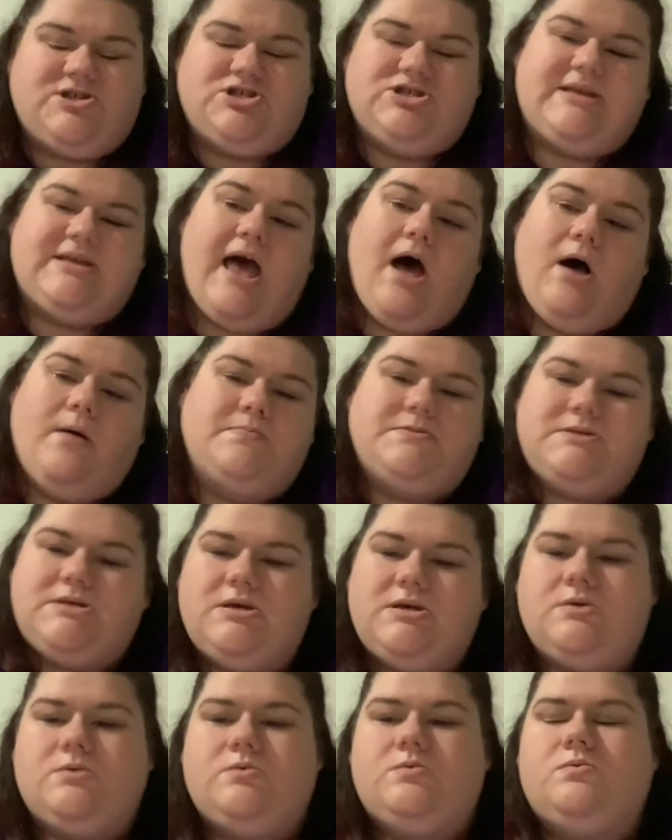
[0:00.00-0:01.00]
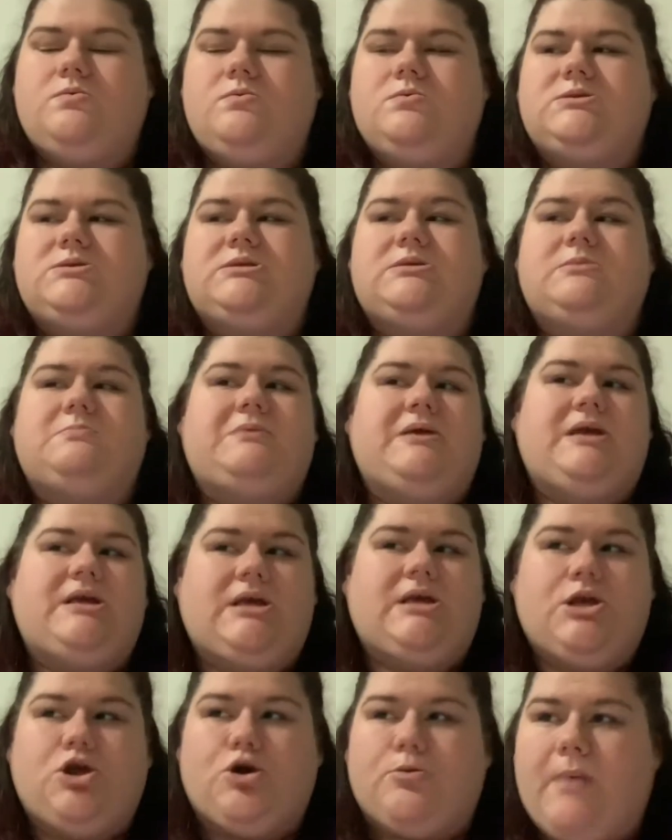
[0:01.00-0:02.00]
helps you speak
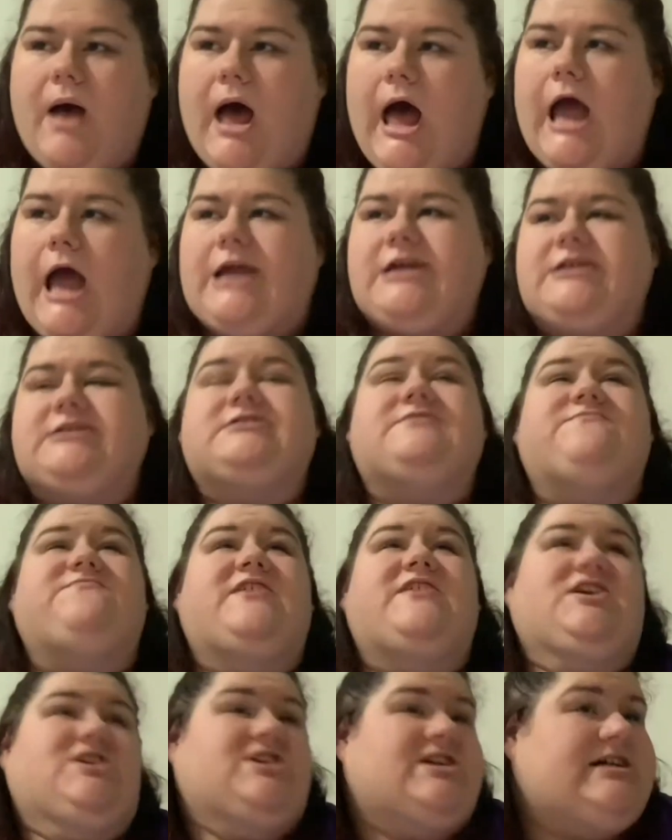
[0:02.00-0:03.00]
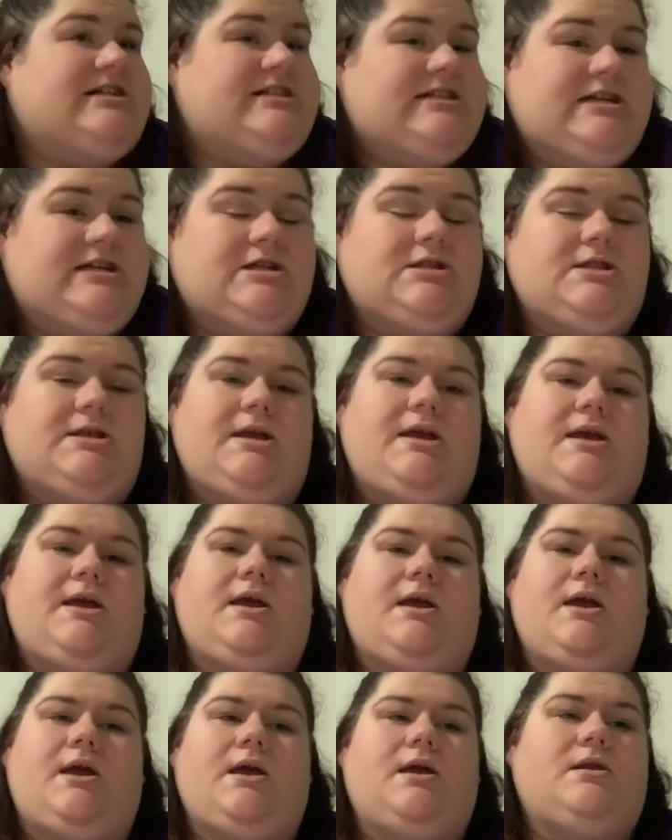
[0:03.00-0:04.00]
your mind very
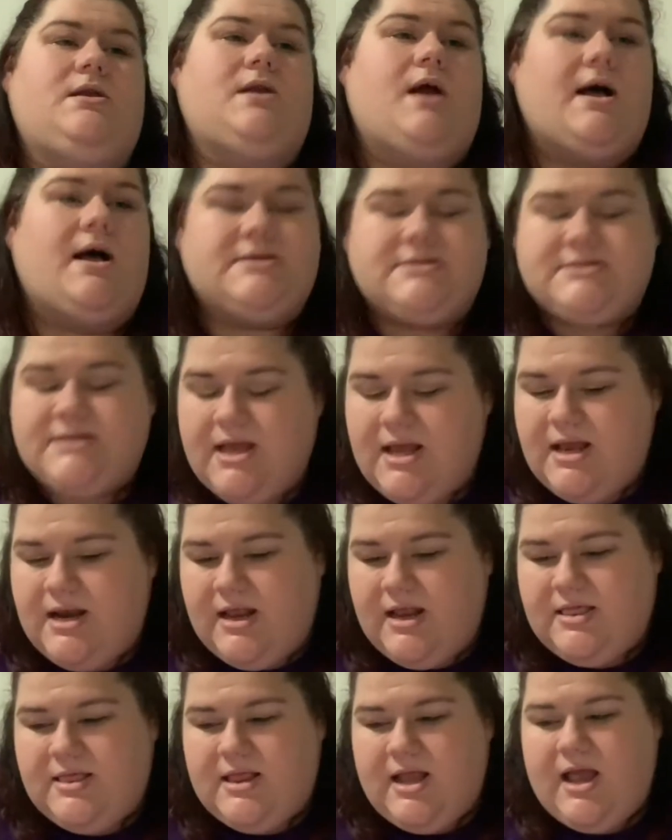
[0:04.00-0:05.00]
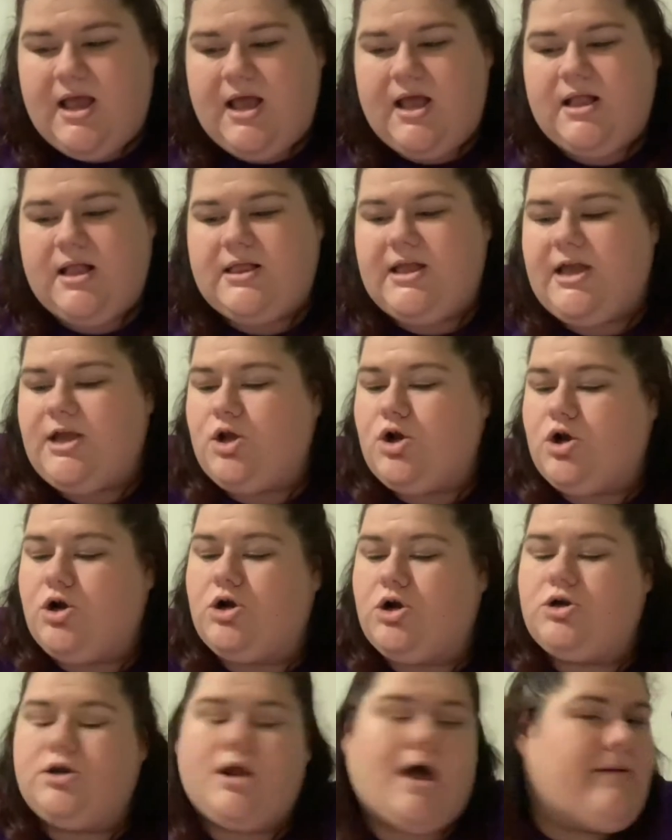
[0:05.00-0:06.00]
clearly, not saying anything that
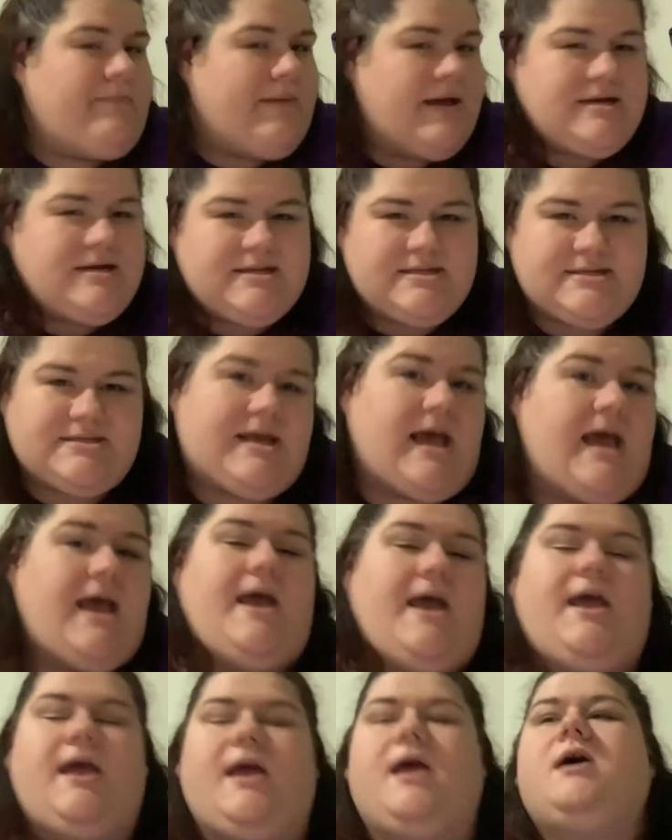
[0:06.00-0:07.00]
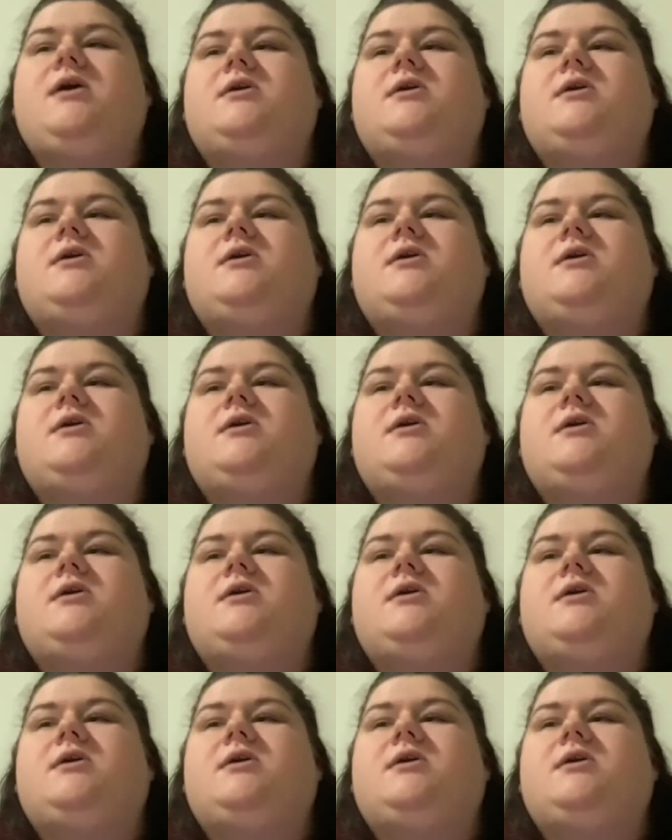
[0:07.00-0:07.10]
you're not meant to say,